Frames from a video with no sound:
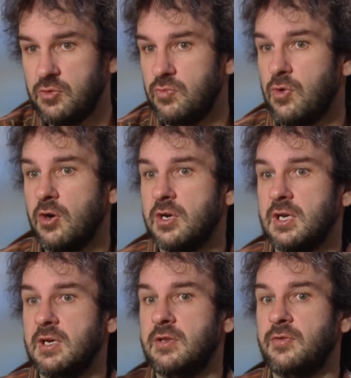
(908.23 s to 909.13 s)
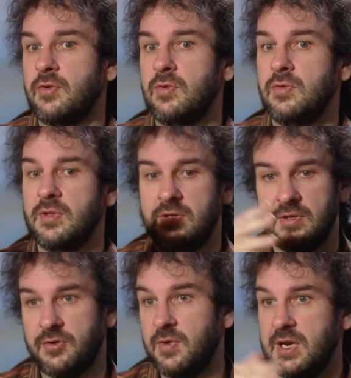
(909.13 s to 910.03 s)
rocketed through
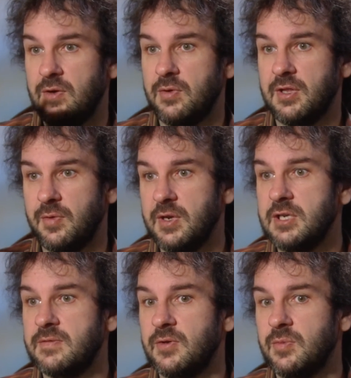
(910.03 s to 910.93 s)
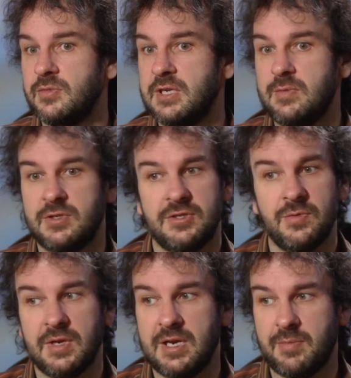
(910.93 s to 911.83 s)
the three Lord of the Rings films, he was
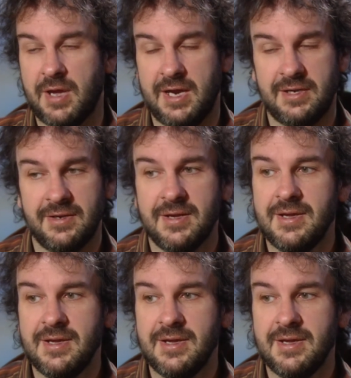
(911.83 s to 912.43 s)
still getting paid